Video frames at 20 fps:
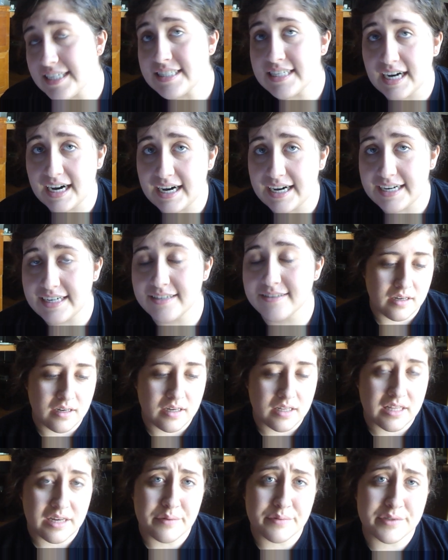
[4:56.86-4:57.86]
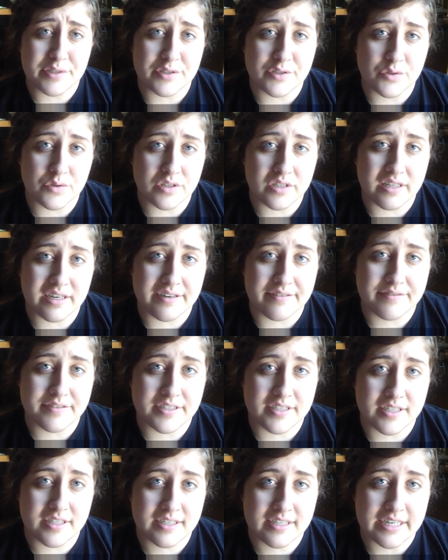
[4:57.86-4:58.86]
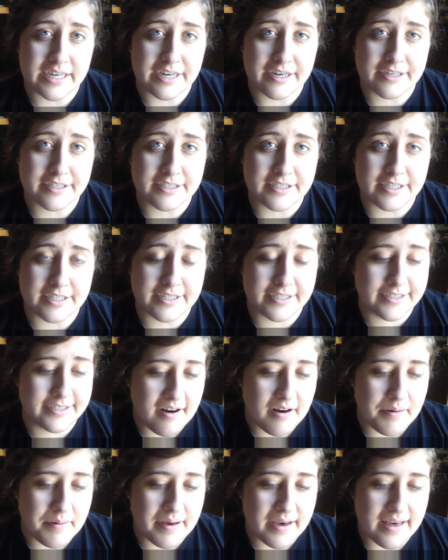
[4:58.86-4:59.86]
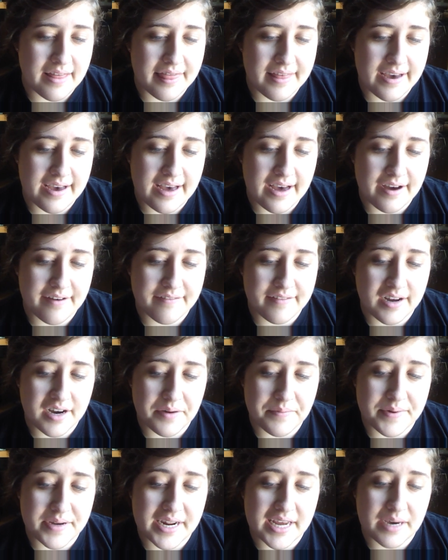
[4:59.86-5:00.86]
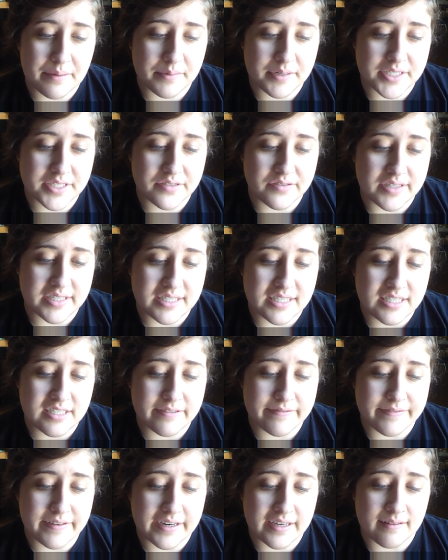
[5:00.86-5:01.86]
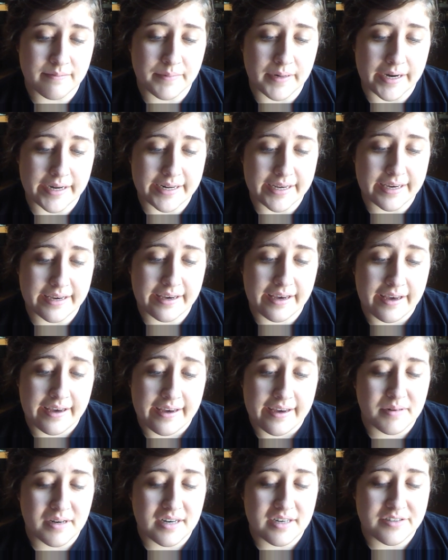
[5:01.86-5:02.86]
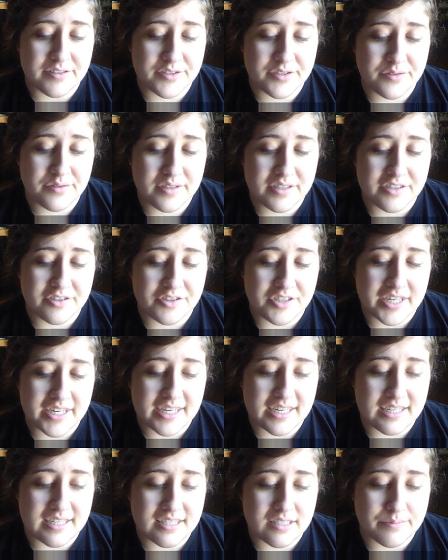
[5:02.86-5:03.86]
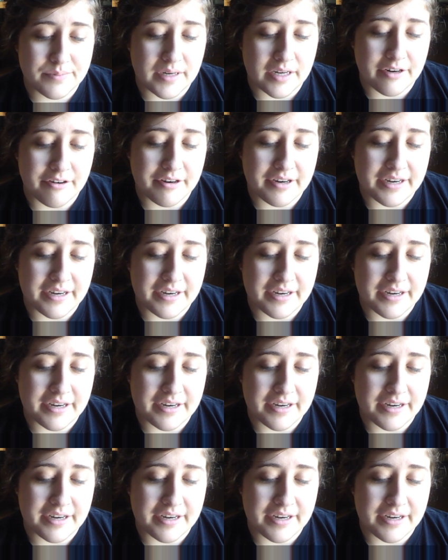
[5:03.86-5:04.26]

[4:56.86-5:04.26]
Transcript: died. That was a short-lived character, and they have not been able to identify the body. As soon as Jenkins is better,